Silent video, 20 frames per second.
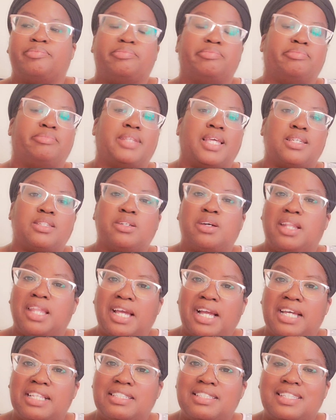that's all I
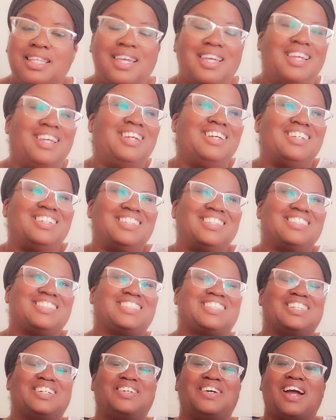got to say.
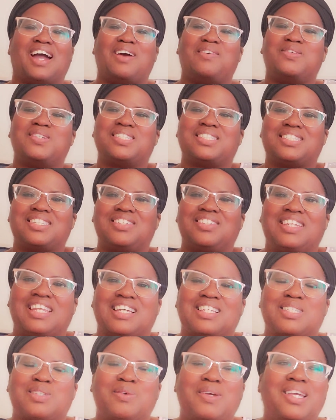So I will see you
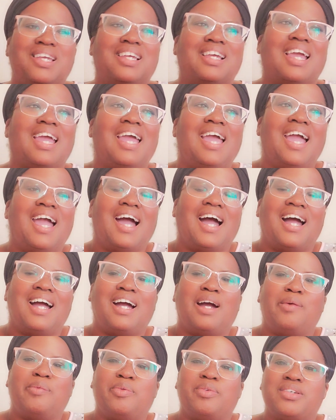next week.
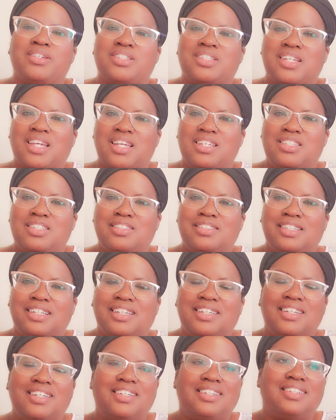I appreciate you
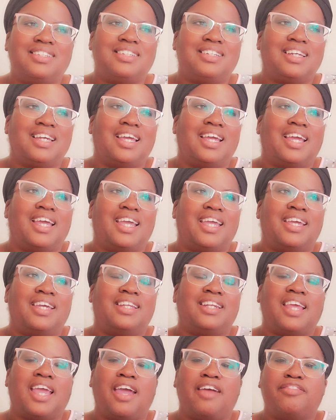again,
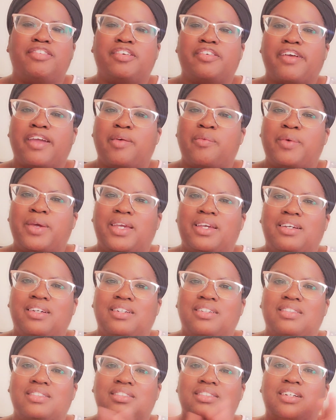and have a great week.
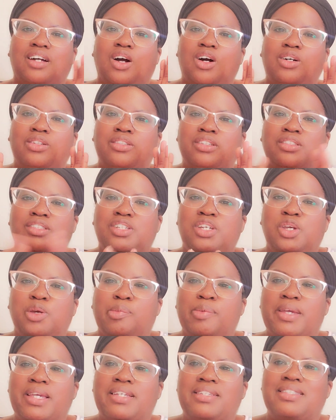Hold on to your
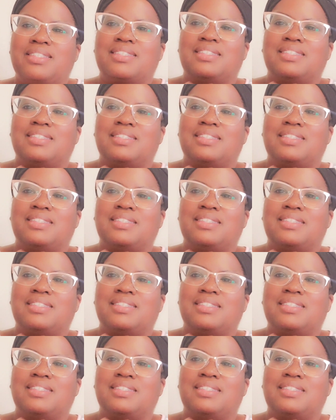peace.